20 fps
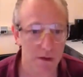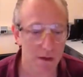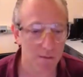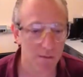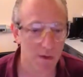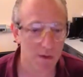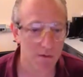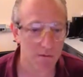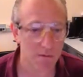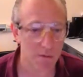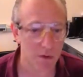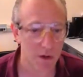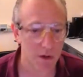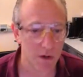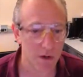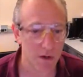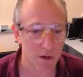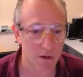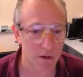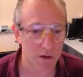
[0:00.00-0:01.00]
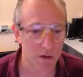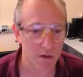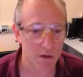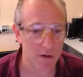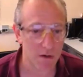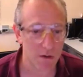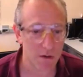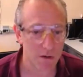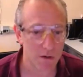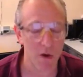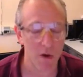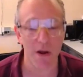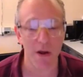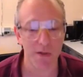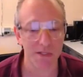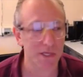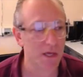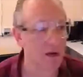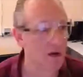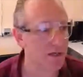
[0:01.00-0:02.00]
I'm looking for it. No, I
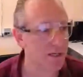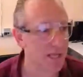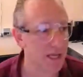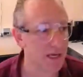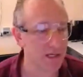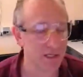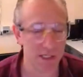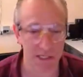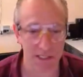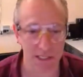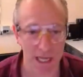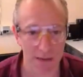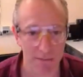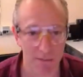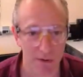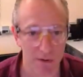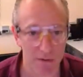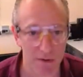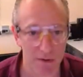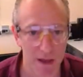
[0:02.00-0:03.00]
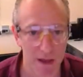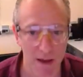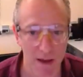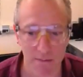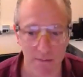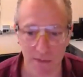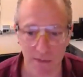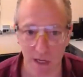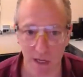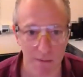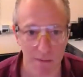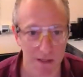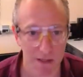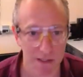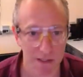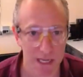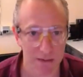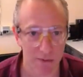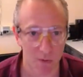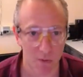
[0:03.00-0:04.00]
know it's on our data sheet table. I, am talking
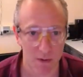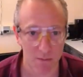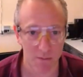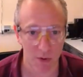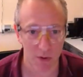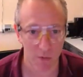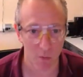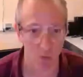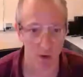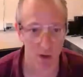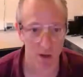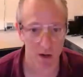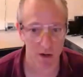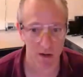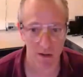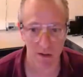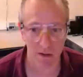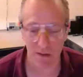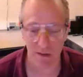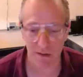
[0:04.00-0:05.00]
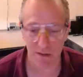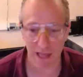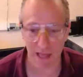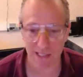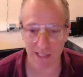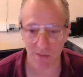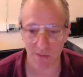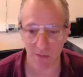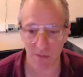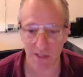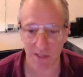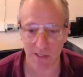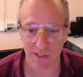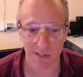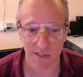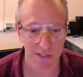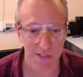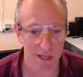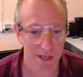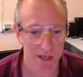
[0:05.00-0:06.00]
about table 1.1, last
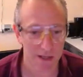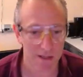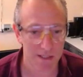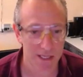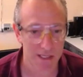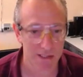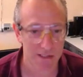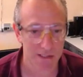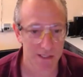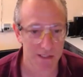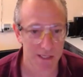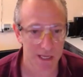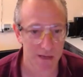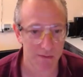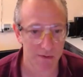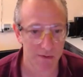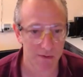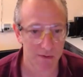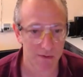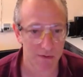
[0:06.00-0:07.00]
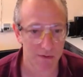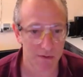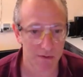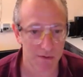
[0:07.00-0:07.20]
week's uh, density table.